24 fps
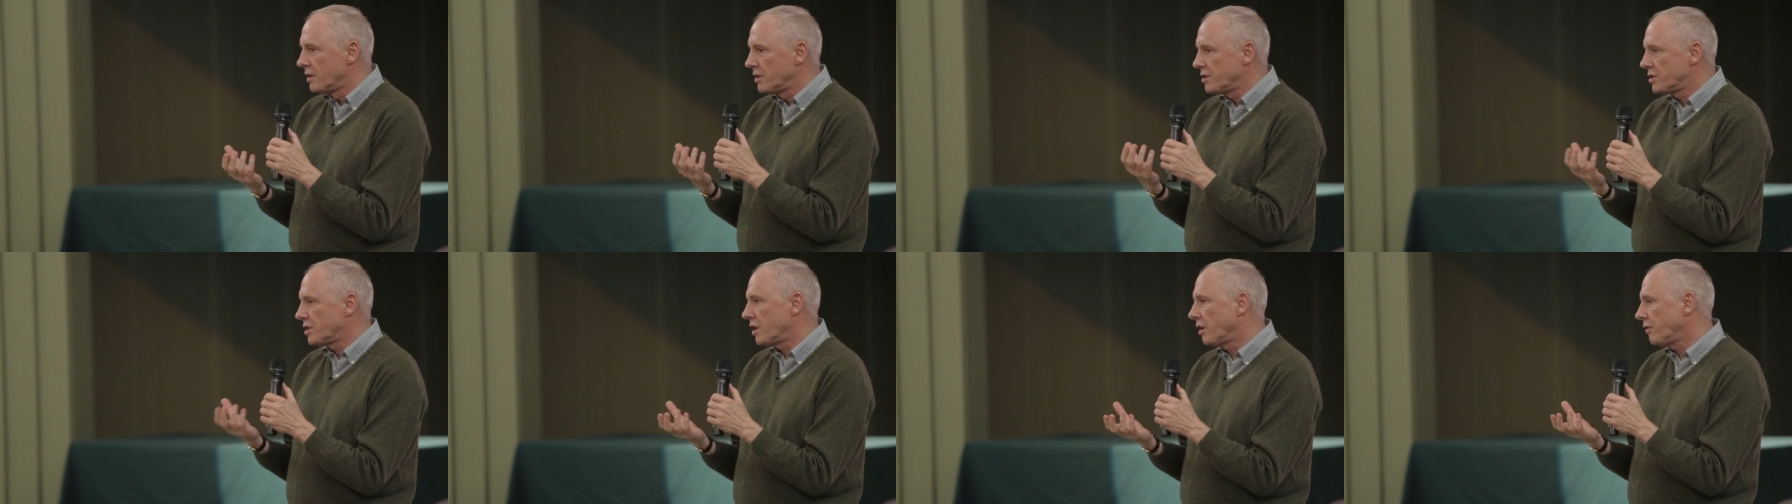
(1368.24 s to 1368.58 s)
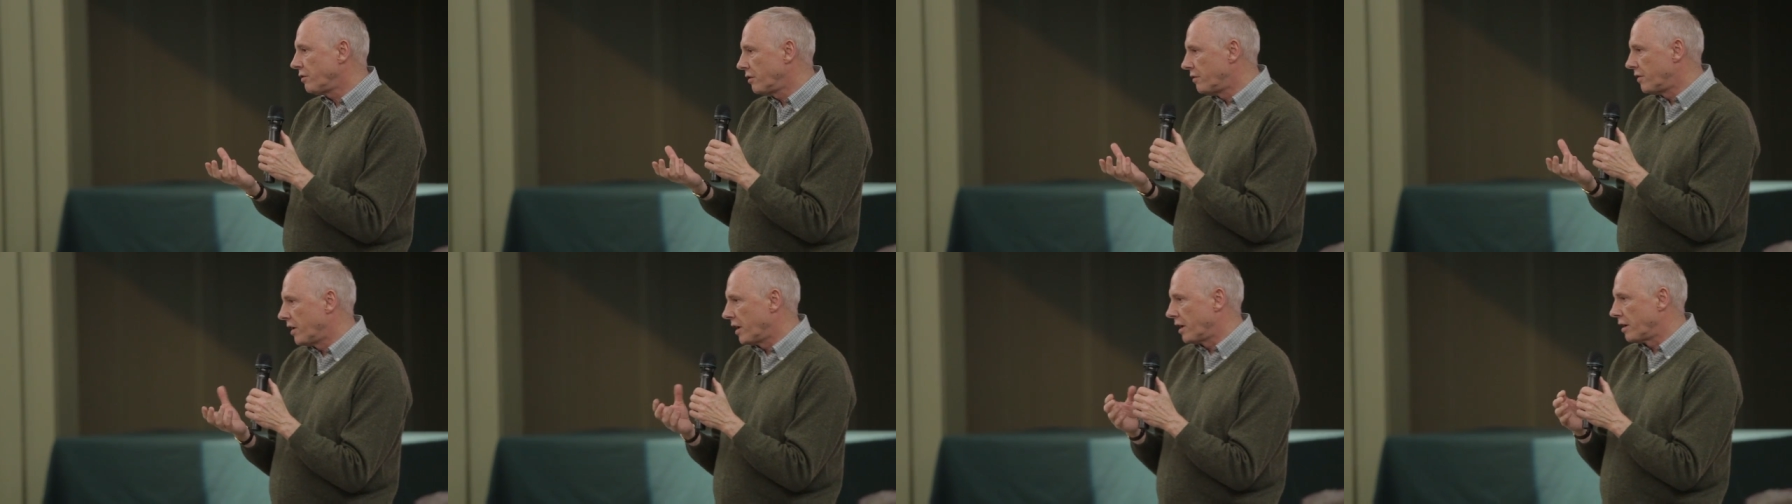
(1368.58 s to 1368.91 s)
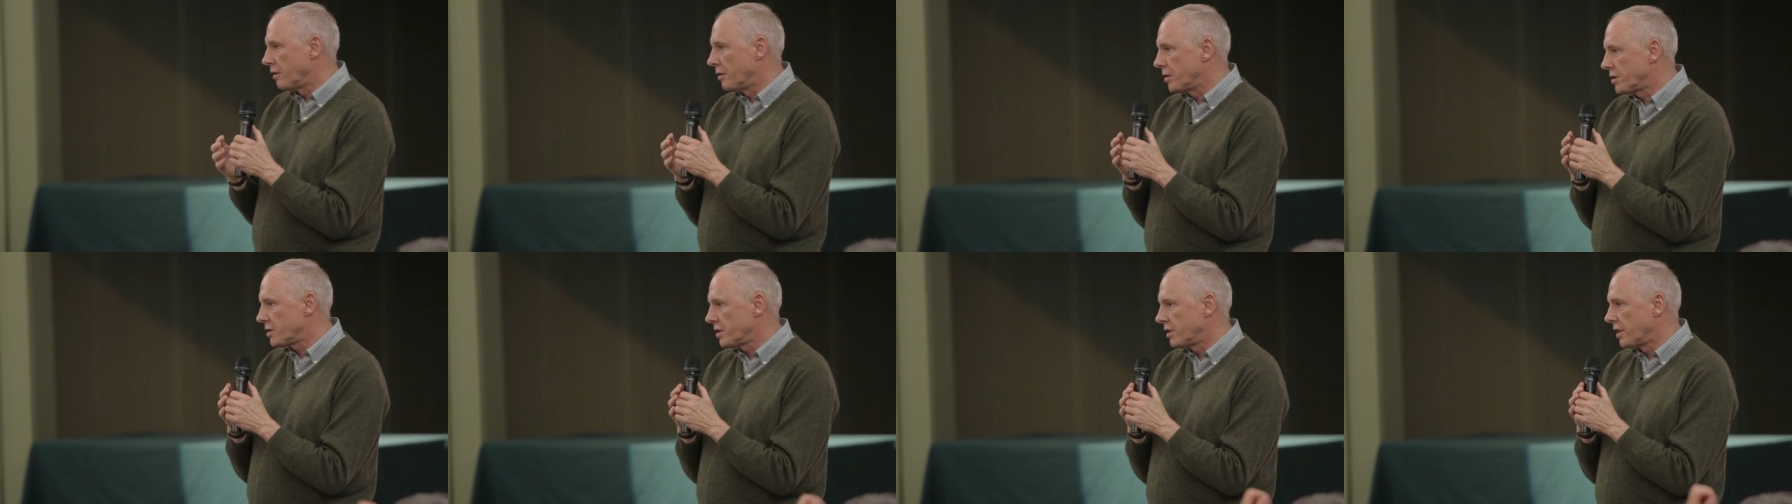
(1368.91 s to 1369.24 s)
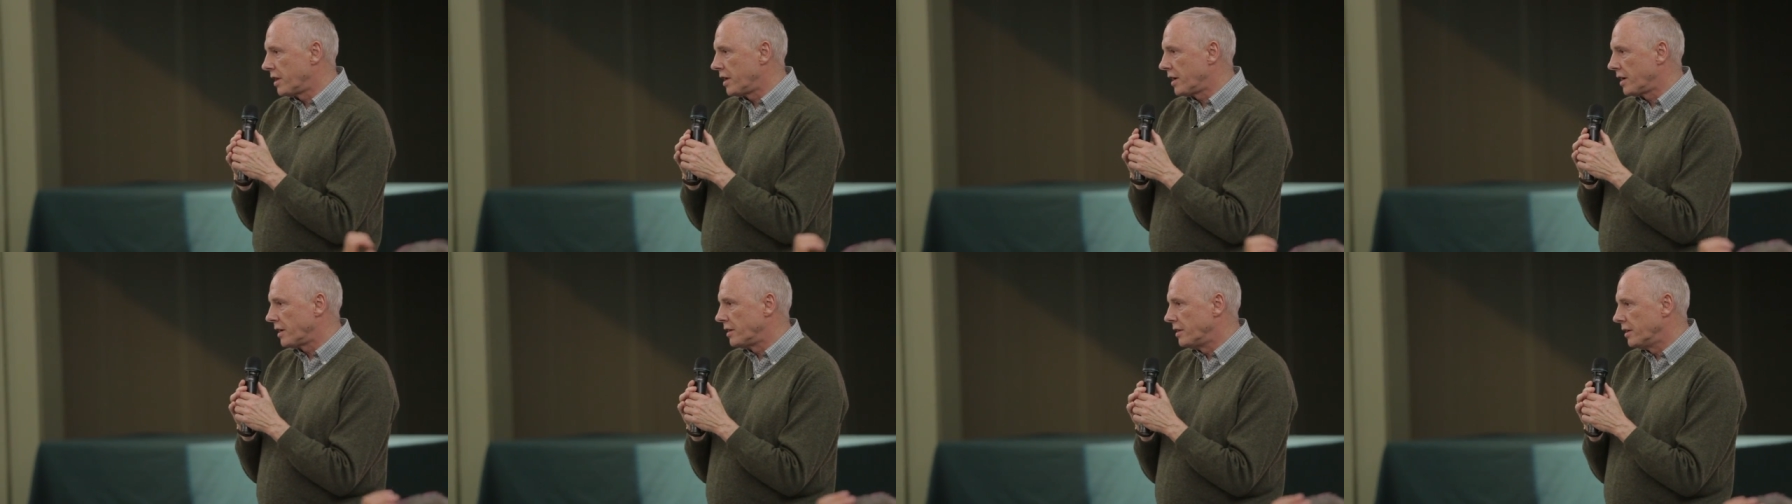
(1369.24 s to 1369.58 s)
self-evaluation
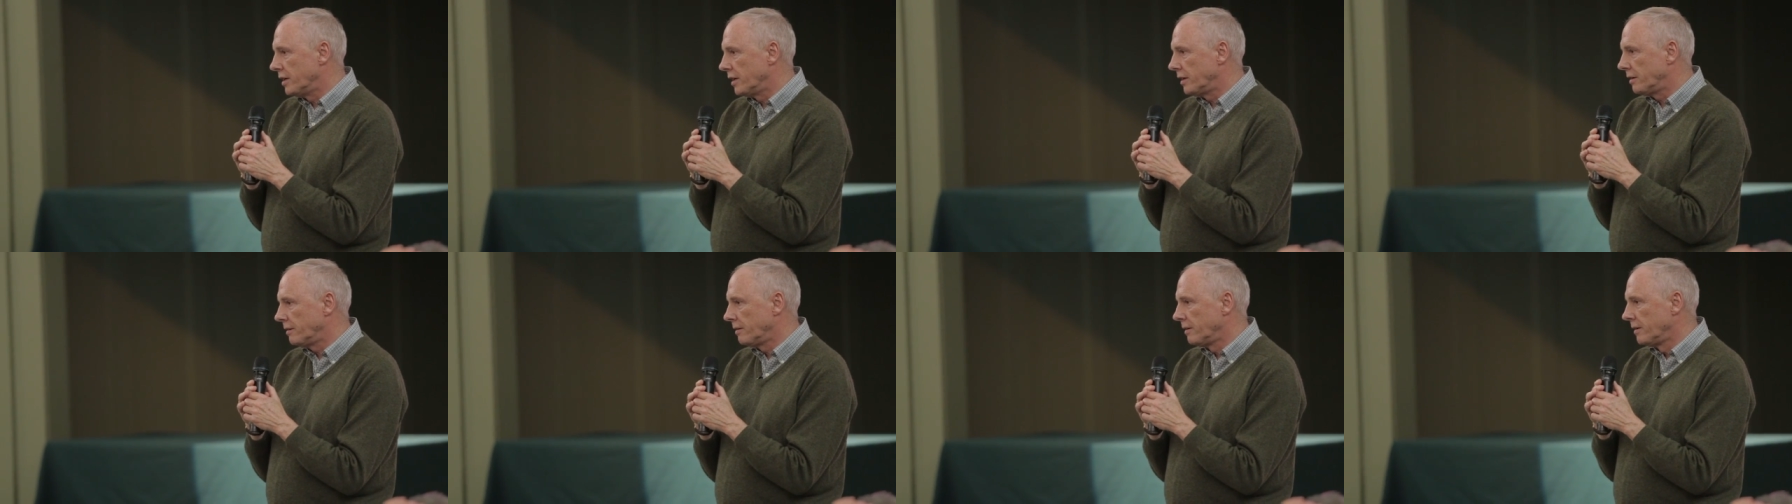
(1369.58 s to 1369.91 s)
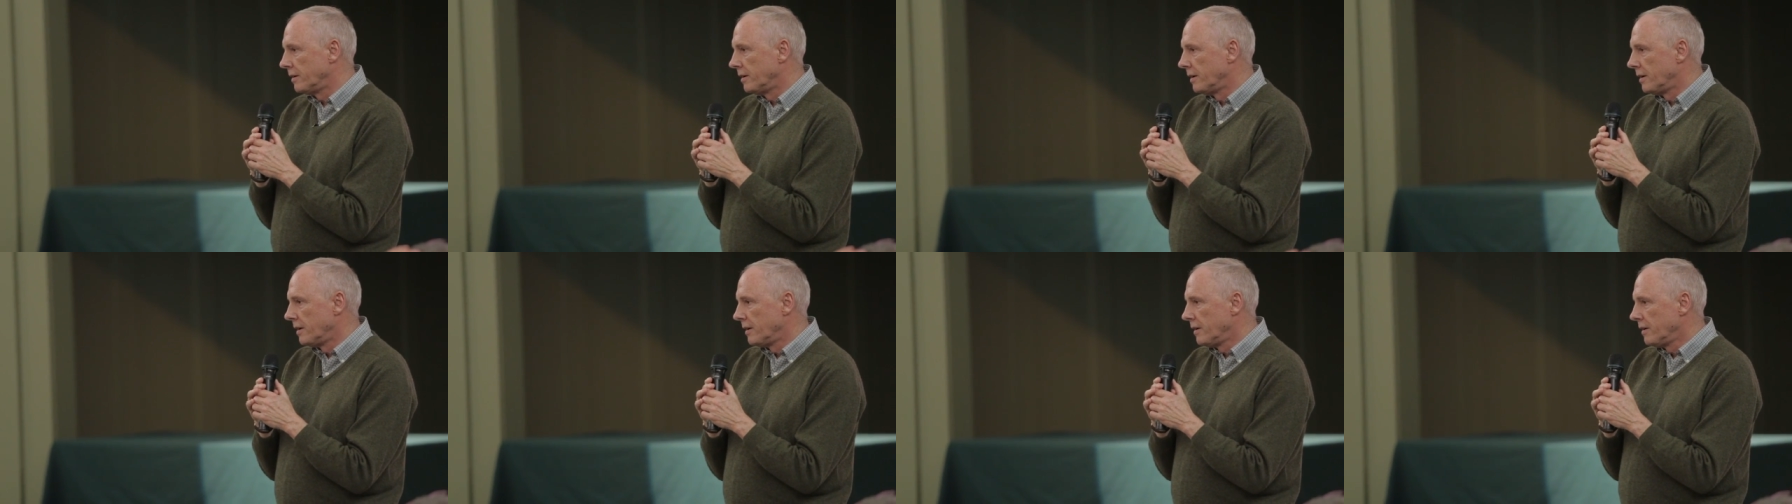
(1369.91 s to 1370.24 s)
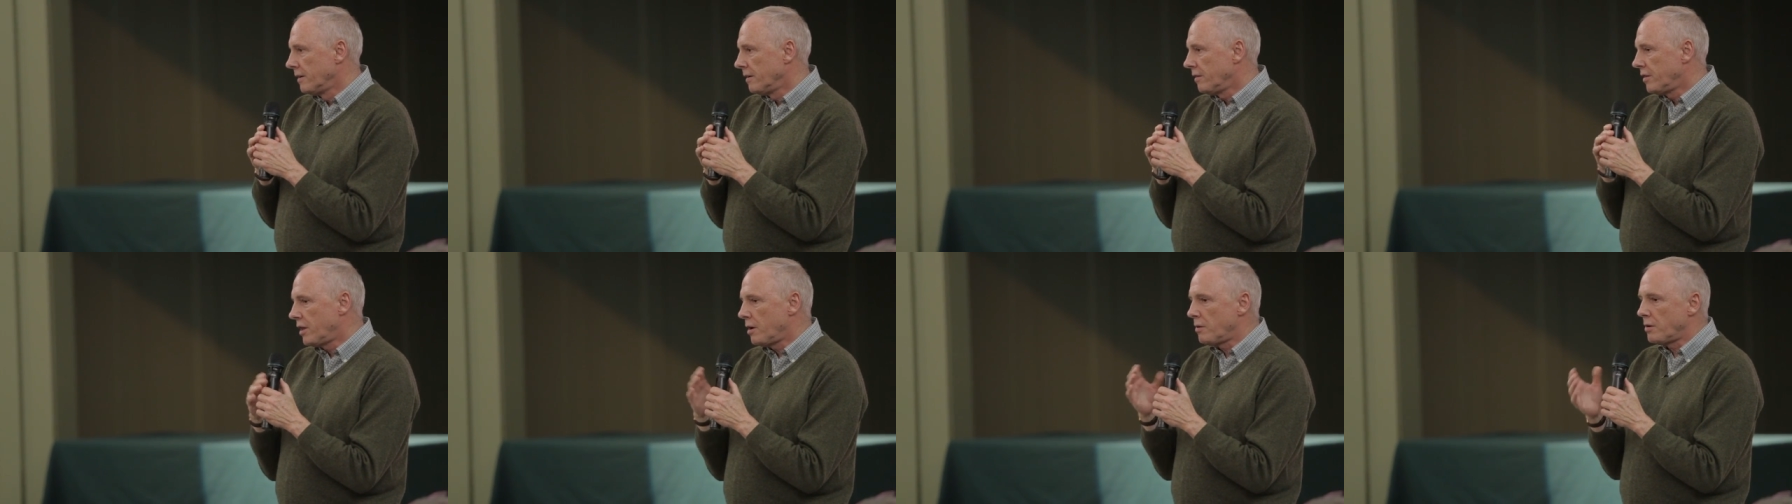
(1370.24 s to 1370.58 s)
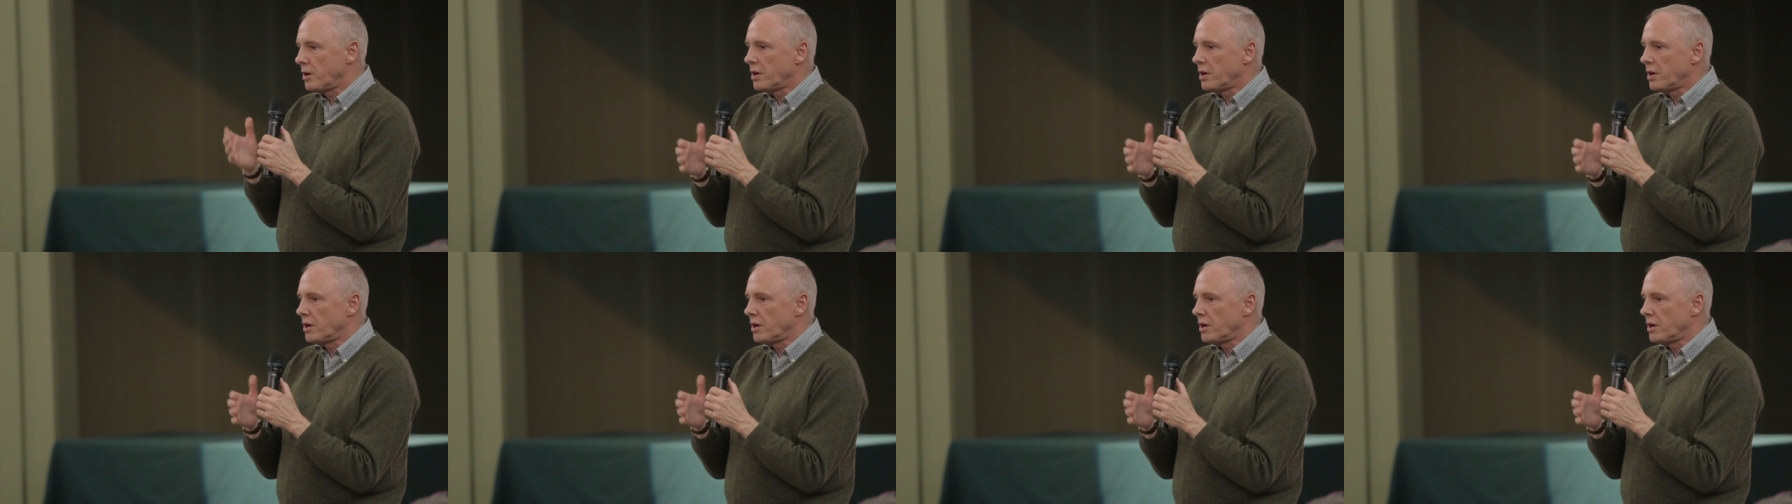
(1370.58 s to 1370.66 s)
they had done they